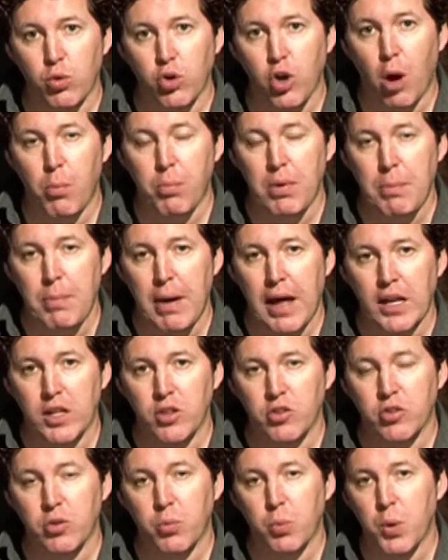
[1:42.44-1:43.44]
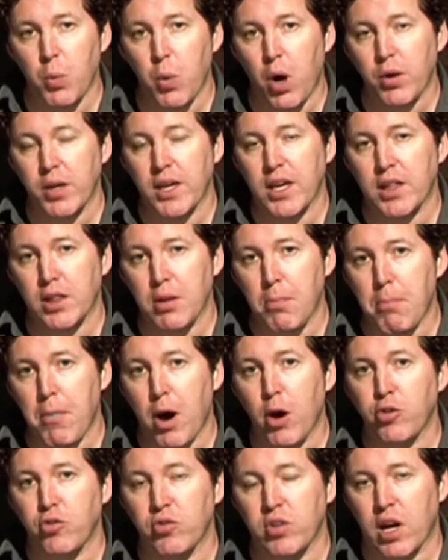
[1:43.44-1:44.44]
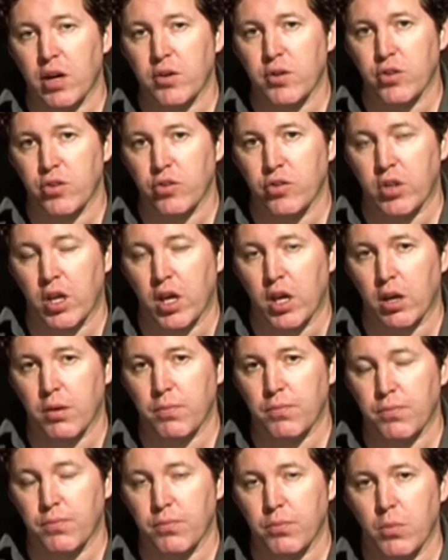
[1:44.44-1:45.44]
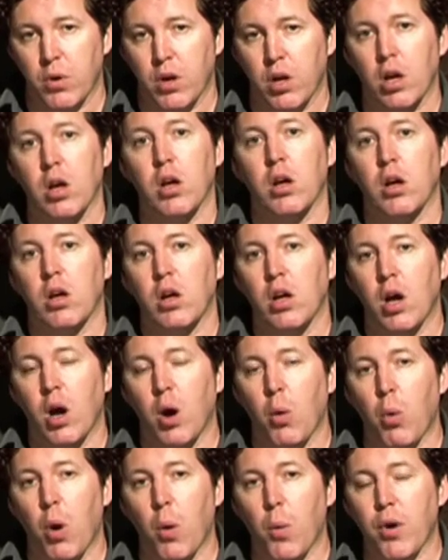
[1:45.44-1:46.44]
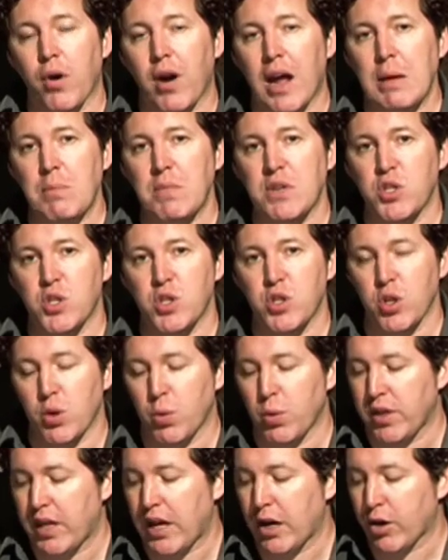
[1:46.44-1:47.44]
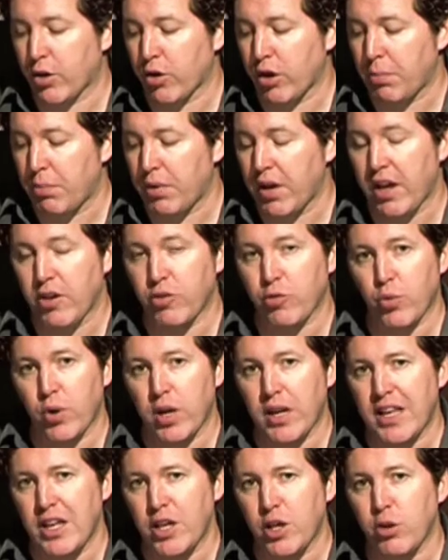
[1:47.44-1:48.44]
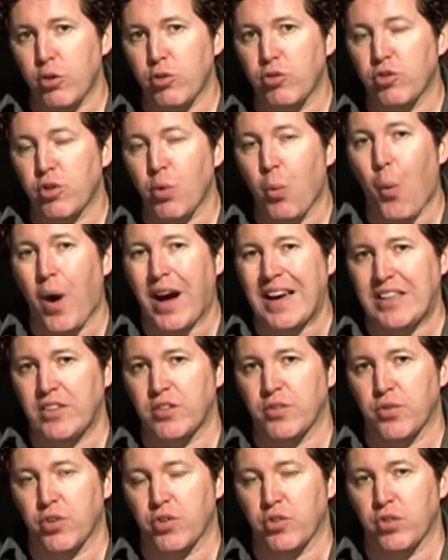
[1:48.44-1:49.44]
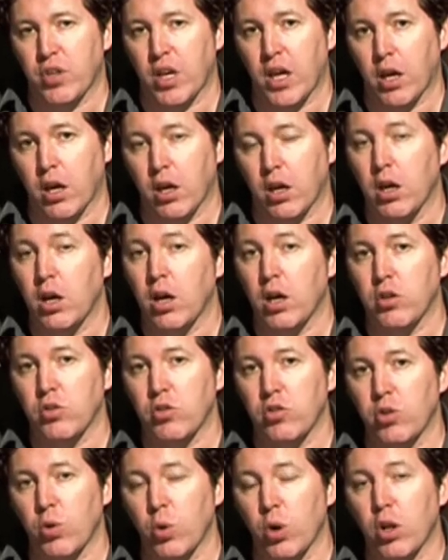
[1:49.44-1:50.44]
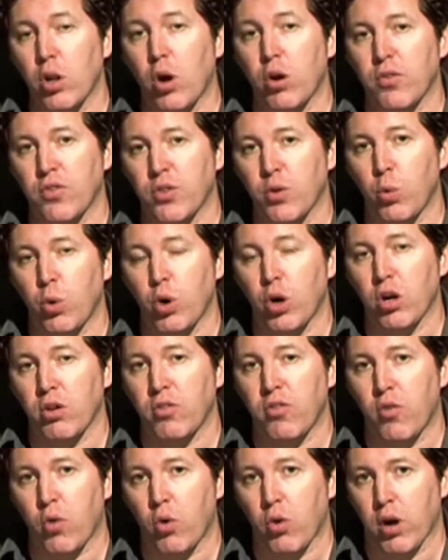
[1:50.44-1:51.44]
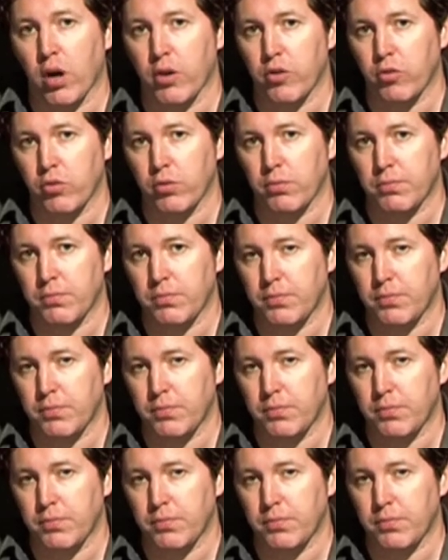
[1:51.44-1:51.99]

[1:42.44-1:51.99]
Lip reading: not be balanced and we won't get the most out of the stick. What we're aiming to do with our grip is really use the weight of the stick to do a lot of the work for us.